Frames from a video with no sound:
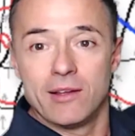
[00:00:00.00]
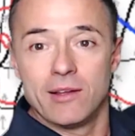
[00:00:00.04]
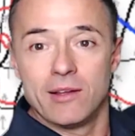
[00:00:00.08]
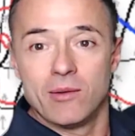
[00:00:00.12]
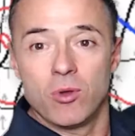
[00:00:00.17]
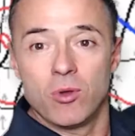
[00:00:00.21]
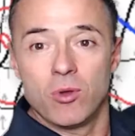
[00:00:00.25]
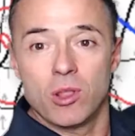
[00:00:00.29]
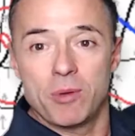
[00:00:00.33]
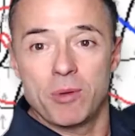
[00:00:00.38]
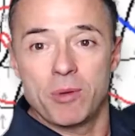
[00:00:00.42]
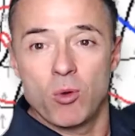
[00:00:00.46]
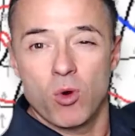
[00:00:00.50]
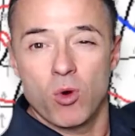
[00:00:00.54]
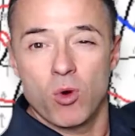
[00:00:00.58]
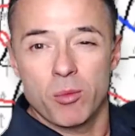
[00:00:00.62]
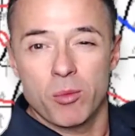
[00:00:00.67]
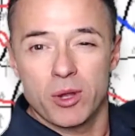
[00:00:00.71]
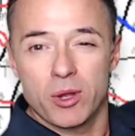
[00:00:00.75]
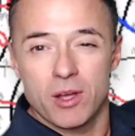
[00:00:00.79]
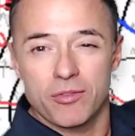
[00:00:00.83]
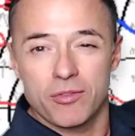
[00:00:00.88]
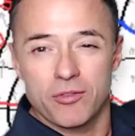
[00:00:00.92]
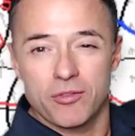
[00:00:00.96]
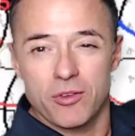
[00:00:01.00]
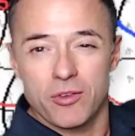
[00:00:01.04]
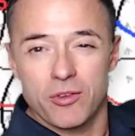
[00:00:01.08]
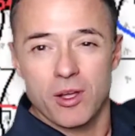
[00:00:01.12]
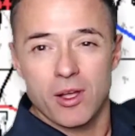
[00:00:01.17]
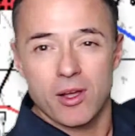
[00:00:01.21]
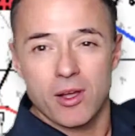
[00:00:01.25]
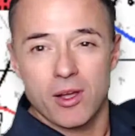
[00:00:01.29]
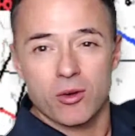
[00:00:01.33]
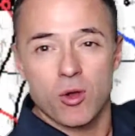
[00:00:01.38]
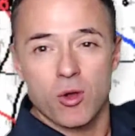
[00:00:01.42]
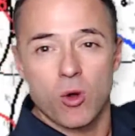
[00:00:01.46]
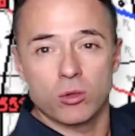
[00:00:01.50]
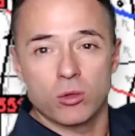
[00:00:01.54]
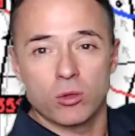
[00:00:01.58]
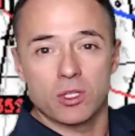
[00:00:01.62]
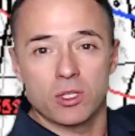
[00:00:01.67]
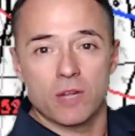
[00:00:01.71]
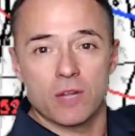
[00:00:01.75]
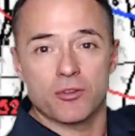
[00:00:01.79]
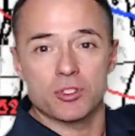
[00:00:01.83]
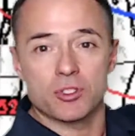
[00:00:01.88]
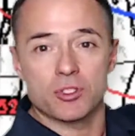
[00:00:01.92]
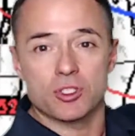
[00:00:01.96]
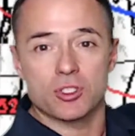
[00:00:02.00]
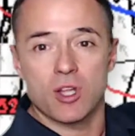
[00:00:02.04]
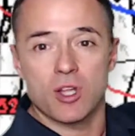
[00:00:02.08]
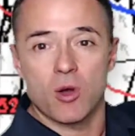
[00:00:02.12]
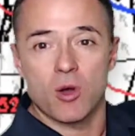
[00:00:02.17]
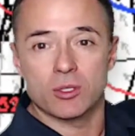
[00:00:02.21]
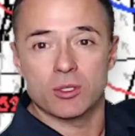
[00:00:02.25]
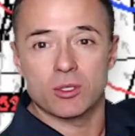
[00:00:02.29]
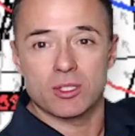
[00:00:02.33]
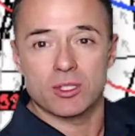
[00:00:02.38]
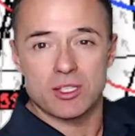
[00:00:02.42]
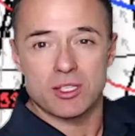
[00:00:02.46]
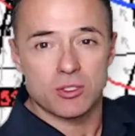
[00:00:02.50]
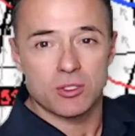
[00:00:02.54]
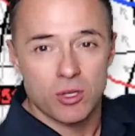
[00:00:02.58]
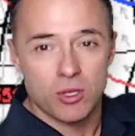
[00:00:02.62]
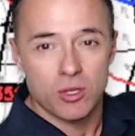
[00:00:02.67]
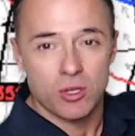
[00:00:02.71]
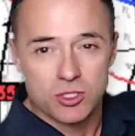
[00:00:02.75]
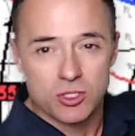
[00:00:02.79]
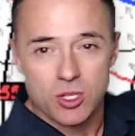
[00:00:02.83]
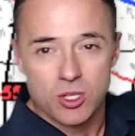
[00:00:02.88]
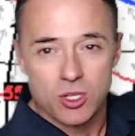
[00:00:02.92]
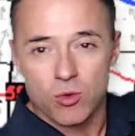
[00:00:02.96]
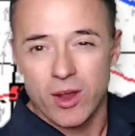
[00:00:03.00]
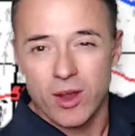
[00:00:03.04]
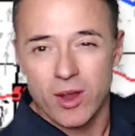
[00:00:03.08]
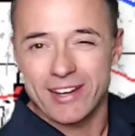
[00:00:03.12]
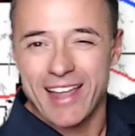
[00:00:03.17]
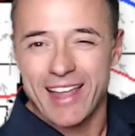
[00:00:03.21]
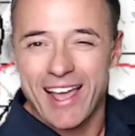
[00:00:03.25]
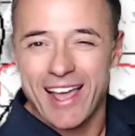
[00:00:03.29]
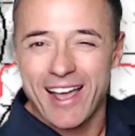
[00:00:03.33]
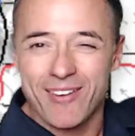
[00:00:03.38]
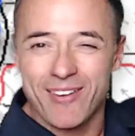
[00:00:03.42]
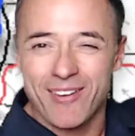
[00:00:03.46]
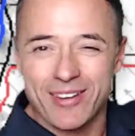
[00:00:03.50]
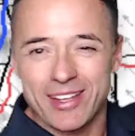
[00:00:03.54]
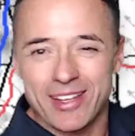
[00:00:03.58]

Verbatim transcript: Will it be warm enough or uh, cold enough for snow? It doesn't look so right now.